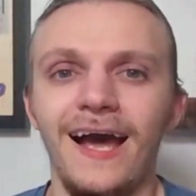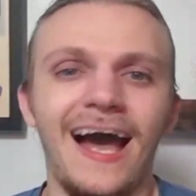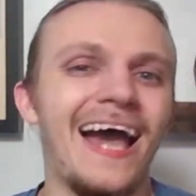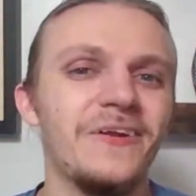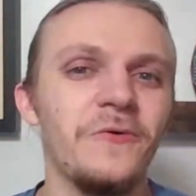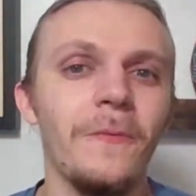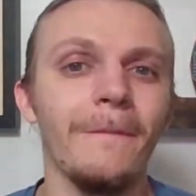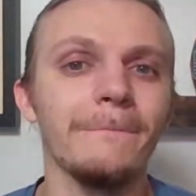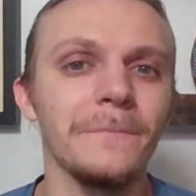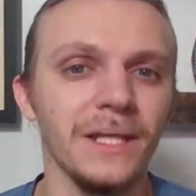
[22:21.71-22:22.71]
I
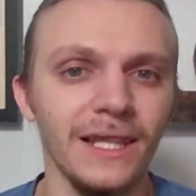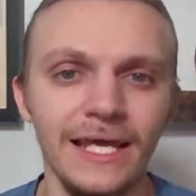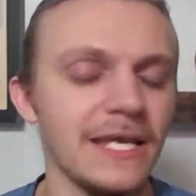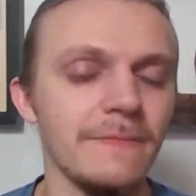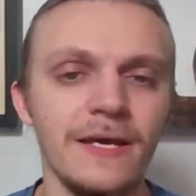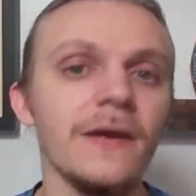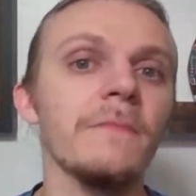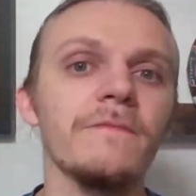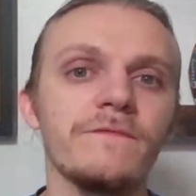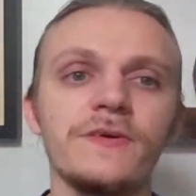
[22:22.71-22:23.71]
don't blame
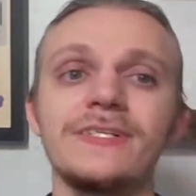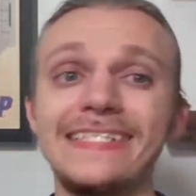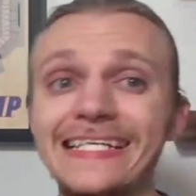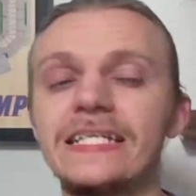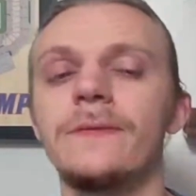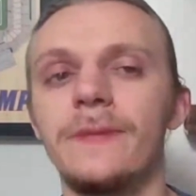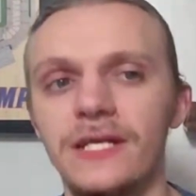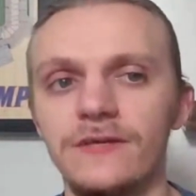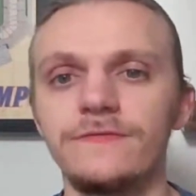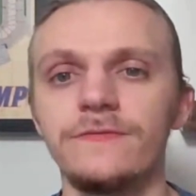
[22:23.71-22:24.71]
him for
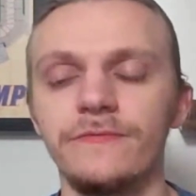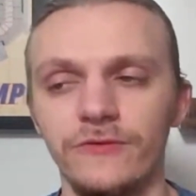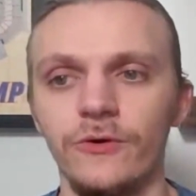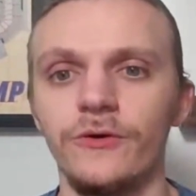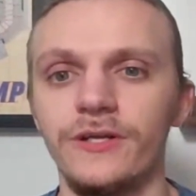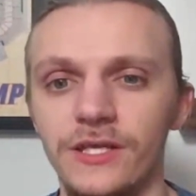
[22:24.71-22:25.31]
decommitting from Florida.